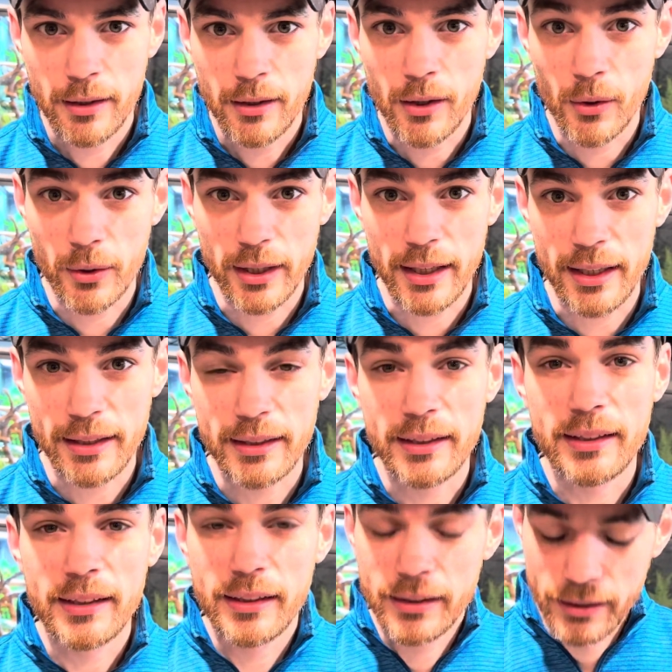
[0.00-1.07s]
Okay?
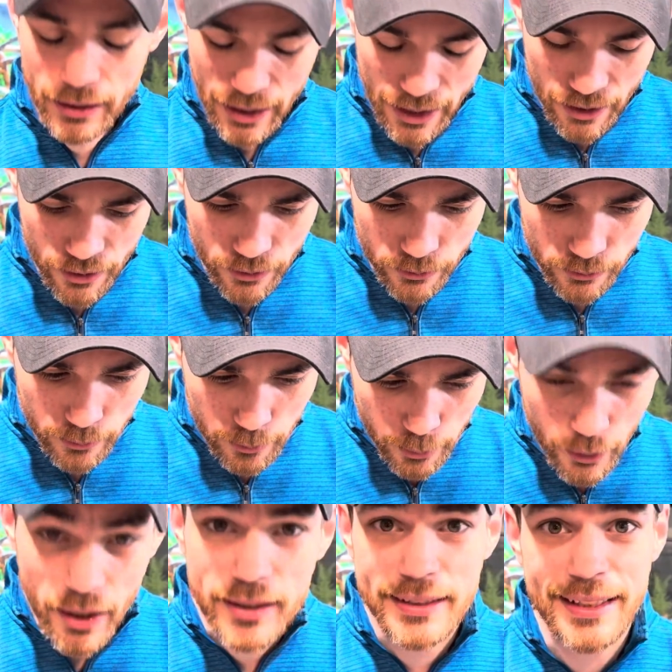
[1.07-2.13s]
Now,
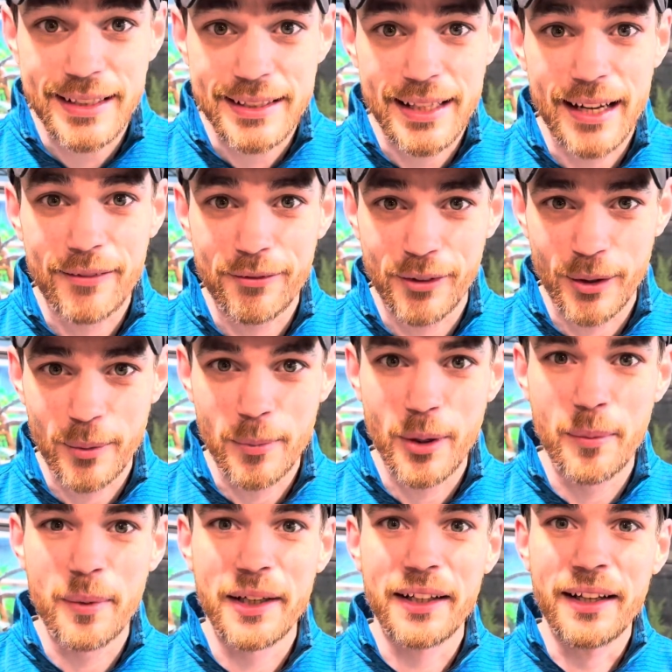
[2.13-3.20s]
process that for a
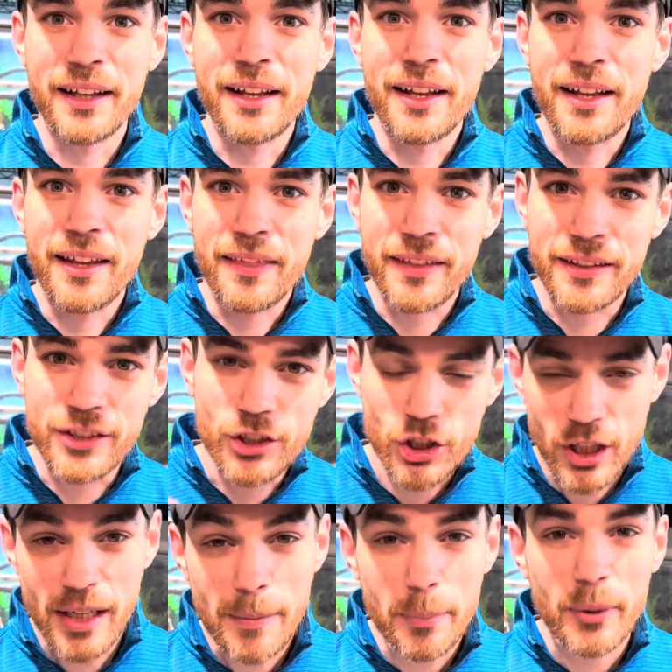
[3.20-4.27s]
moment. The
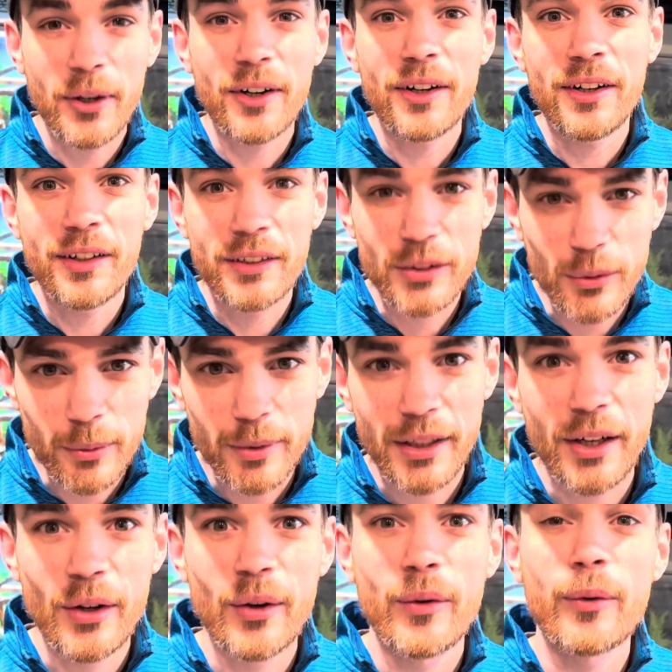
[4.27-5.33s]
cheaper you
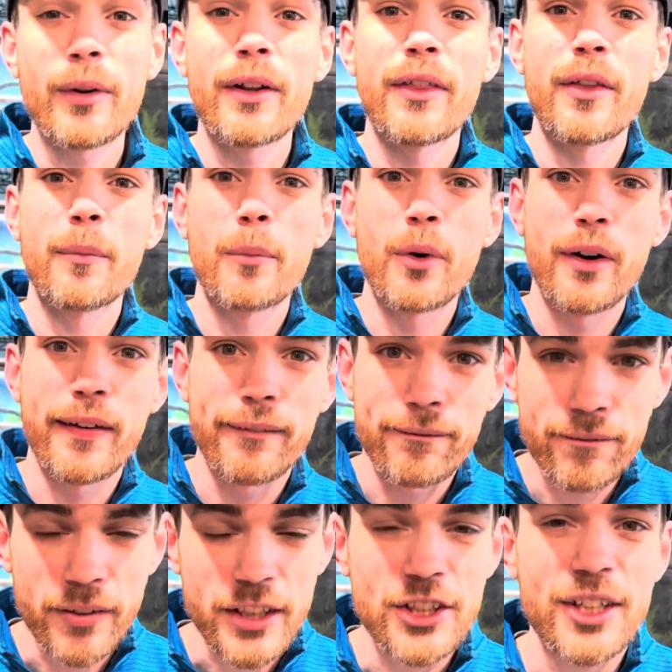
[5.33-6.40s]
go, the more
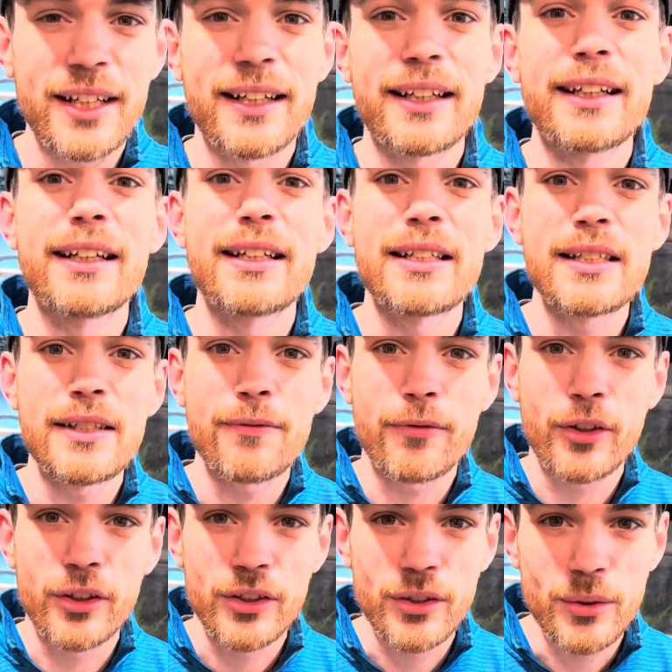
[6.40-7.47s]
efficient it is for
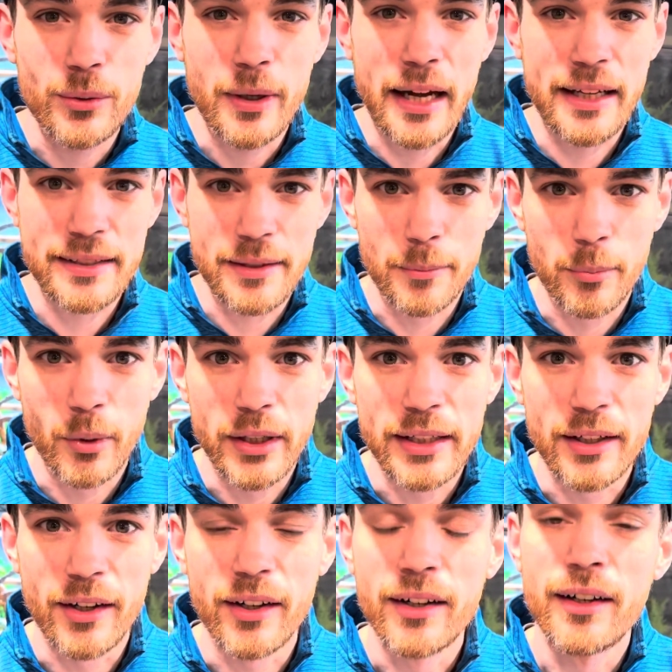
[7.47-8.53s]
you as a
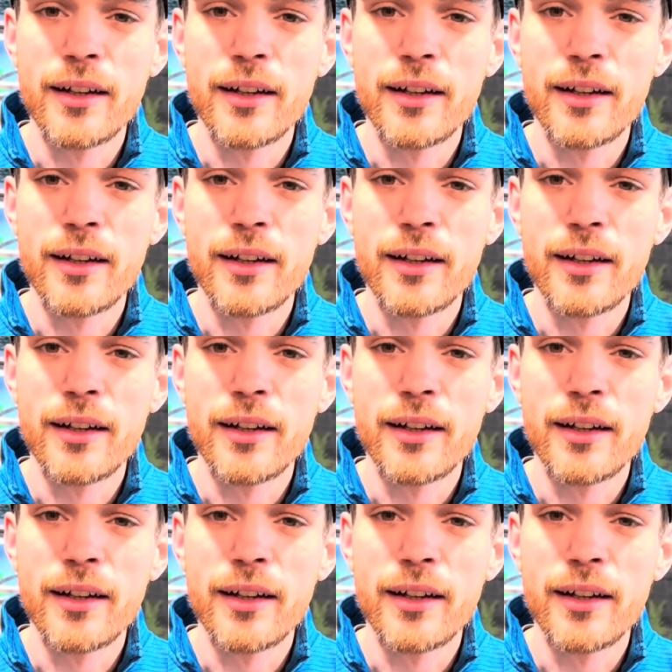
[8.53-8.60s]
breeder.